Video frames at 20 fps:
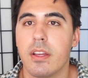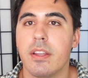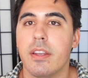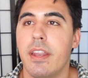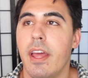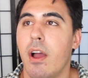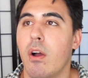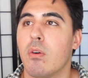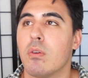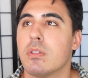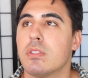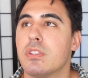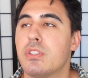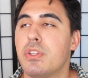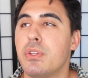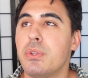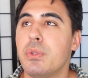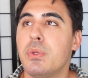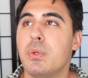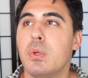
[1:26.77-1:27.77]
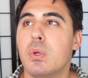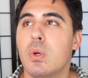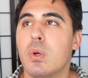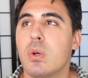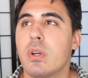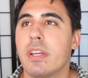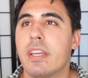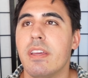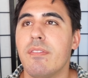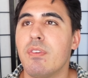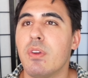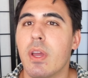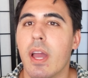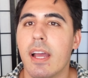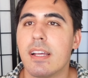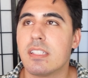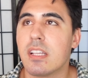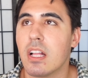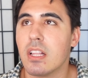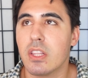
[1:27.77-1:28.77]
Now, to give you
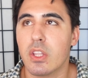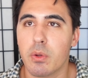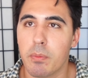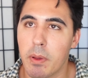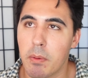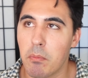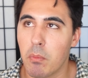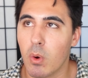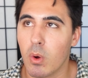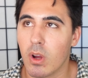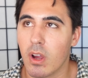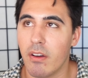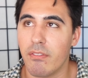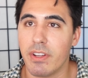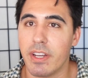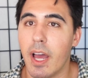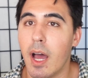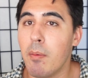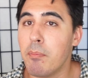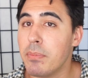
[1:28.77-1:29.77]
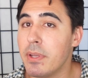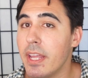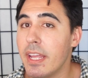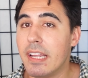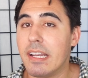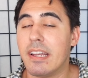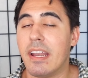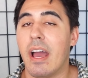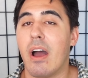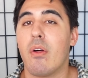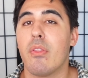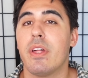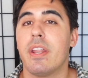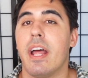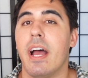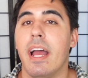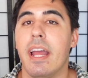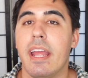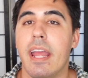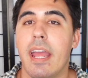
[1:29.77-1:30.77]
guys a little bit more of an update, now that
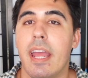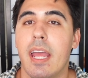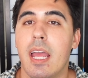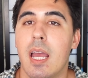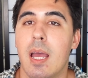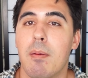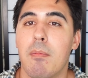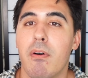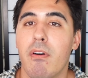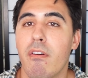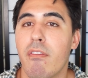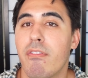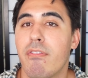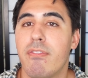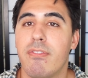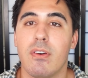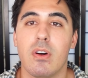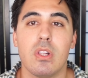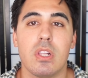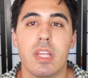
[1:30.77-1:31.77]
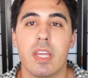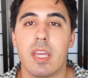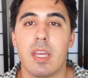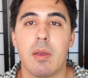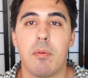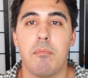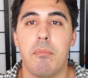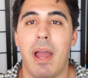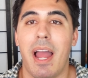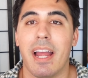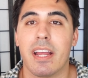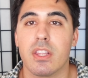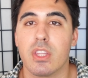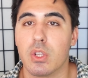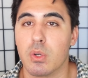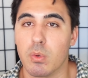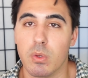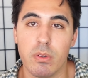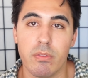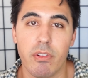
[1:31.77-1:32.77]
I am fully back in the
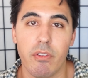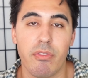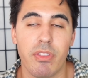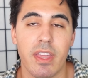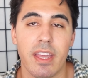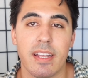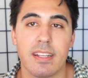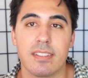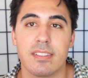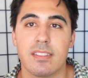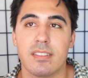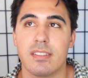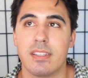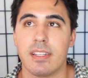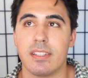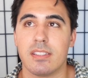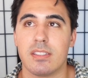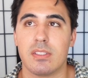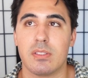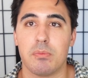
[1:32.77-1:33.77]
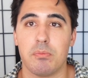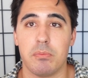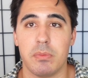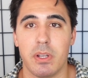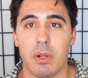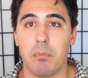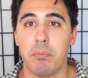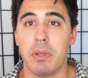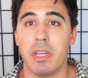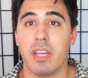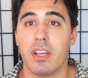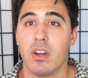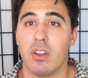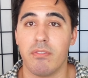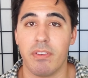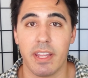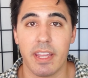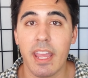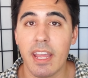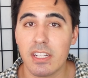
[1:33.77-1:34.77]
groove of things since, you know, being on
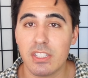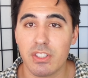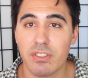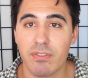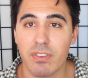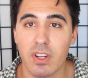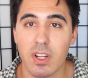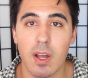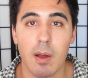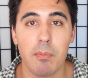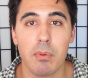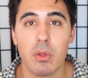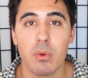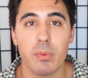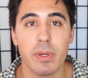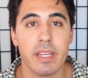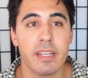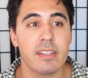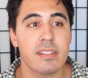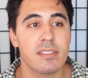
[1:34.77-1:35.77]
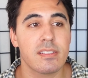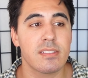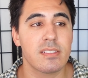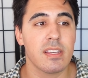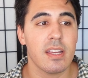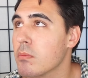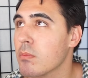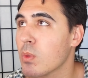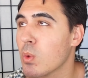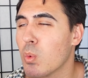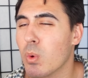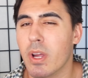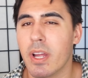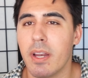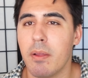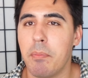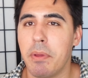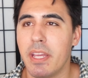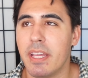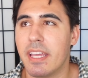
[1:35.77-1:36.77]
vacation for a couple of weeks, we're
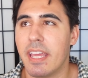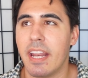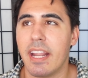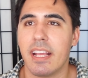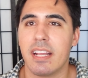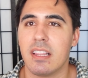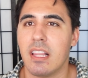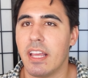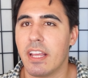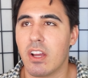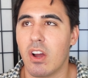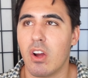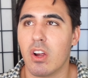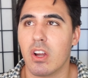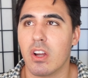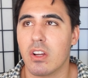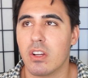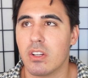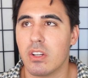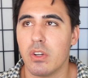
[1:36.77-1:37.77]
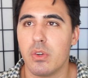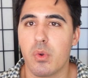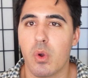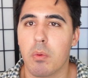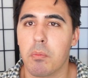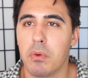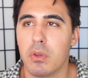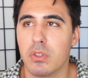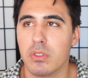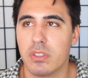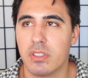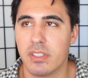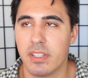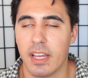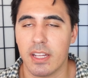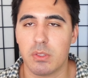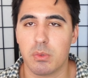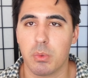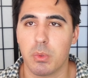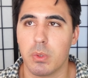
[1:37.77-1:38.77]
gonna be getting like our normal
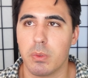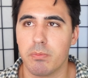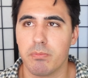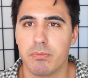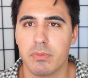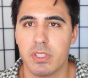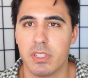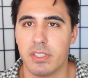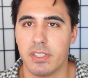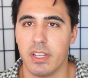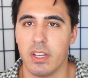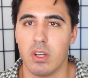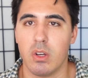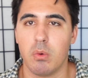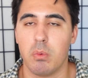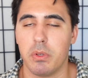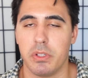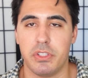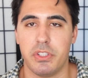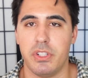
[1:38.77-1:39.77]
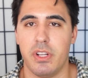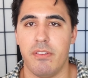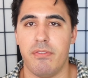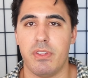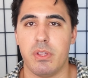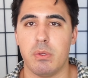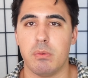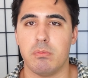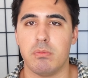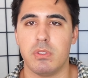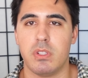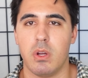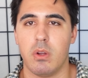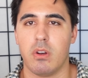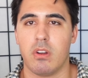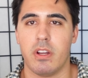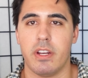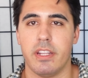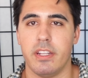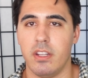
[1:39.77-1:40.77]
schedule still, which if you don't
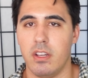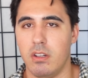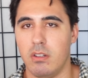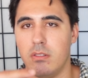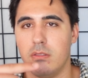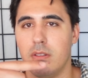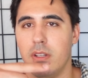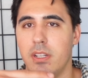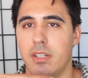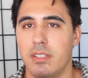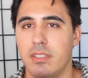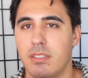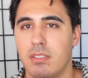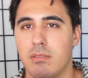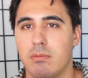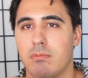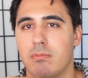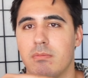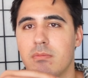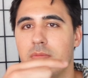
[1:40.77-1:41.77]
already know, uh, it's